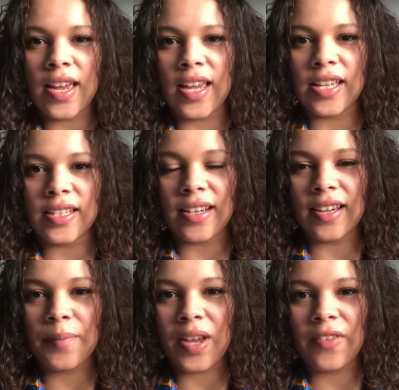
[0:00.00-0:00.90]
and I
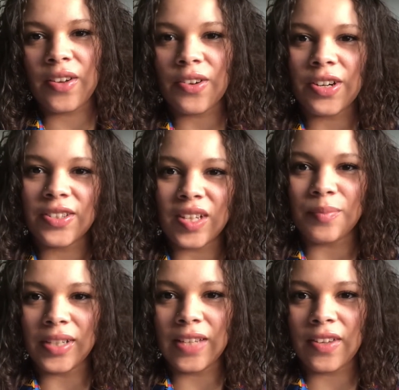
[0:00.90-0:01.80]
am having a hard time
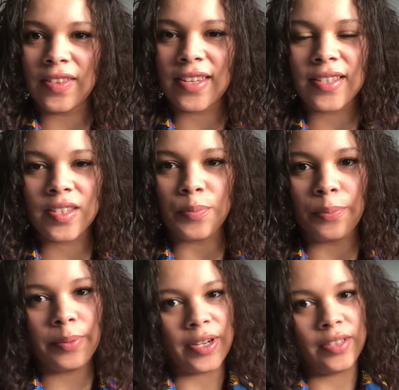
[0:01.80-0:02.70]
believing this,
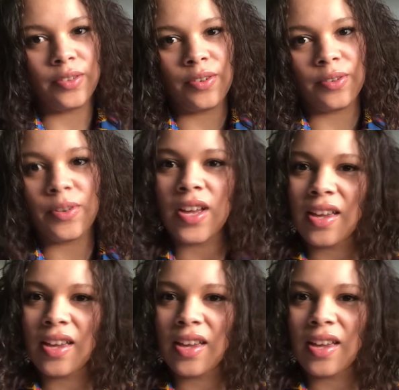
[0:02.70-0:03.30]
but you know,